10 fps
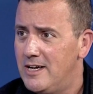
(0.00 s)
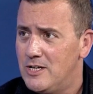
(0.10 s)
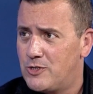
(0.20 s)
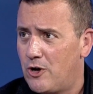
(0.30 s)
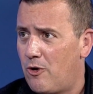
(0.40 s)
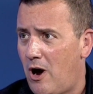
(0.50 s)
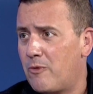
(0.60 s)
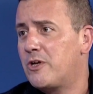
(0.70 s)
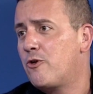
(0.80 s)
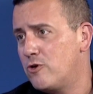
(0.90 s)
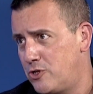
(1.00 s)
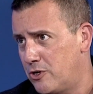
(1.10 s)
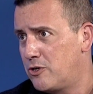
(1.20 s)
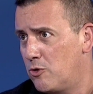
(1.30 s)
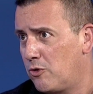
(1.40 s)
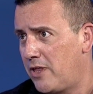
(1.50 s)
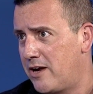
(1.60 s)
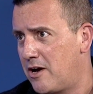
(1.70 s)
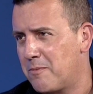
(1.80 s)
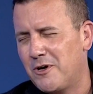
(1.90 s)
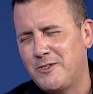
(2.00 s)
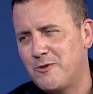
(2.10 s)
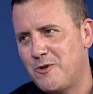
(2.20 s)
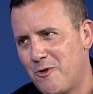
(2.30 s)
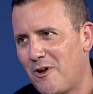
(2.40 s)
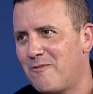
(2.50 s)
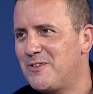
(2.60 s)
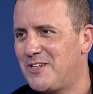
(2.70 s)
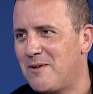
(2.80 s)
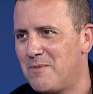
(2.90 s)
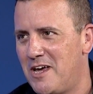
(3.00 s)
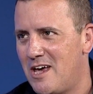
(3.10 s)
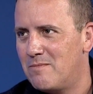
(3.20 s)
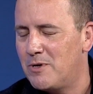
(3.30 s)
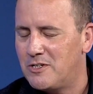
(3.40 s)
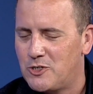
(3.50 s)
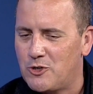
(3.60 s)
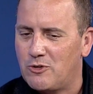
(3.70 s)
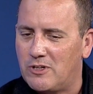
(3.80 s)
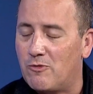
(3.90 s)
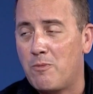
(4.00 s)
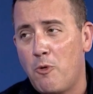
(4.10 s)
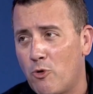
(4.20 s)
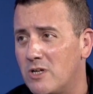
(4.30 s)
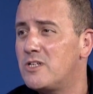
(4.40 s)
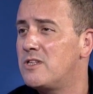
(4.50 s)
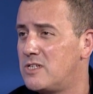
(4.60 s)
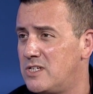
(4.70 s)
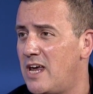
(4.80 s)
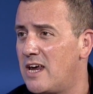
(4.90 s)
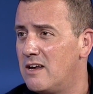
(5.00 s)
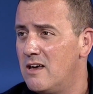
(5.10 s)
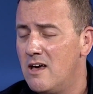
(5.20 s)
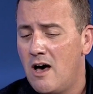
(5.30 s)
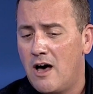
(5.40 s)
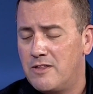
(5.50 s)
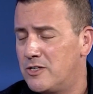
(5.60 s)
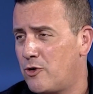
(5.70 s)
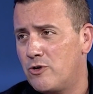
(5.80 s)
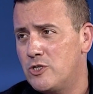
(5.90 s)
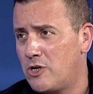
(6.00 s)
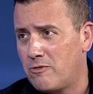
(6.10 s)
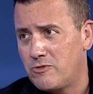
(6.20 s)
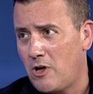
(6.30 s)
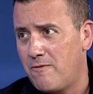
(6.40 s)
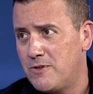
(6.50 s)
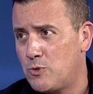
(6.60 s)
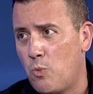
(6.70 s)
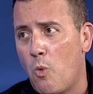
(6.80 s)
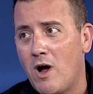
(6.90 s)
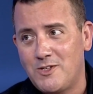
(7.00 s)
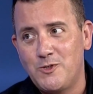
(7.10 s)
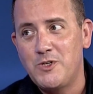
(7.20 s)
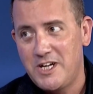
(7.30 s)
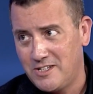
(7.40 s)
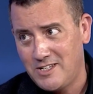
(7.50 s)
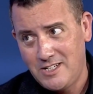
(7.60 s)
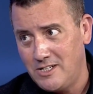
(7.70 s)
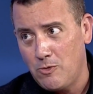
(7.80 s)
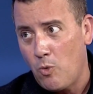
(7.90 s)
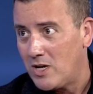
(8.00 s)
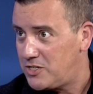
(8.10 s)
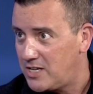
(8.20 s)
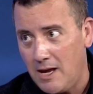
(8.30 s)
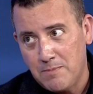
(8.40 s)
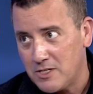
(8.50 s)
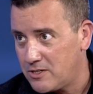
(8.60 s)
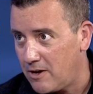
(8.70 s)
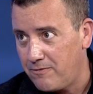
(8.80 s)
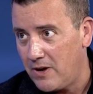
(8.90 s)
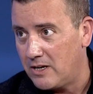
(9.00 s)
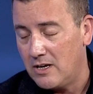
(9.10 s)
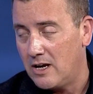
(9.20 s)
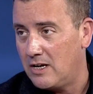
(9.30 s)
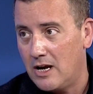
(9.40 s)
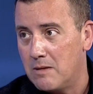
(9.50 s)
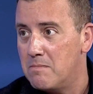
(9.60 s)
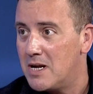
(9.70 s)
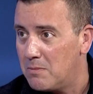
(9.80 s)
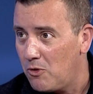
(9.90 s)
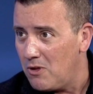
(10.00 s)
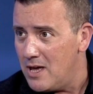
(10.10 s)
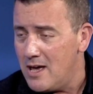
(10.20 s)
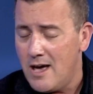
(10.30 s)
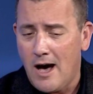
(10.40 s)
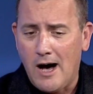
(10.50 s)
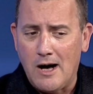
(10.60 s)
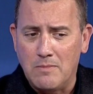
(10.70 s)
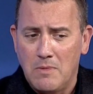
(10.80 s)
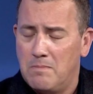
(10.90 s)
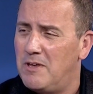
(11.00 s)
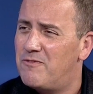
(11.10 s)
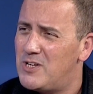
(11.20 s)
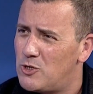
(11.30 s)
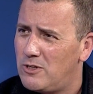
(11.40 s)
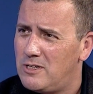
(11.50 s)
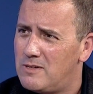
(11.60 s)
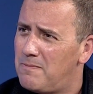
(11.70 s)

So I would encourage you to Google that number. I don't know it off the top of my head, but certainly report it to the state. The Attorney General's office wants to keep this stuff at a minimal. Right. Be vigilant.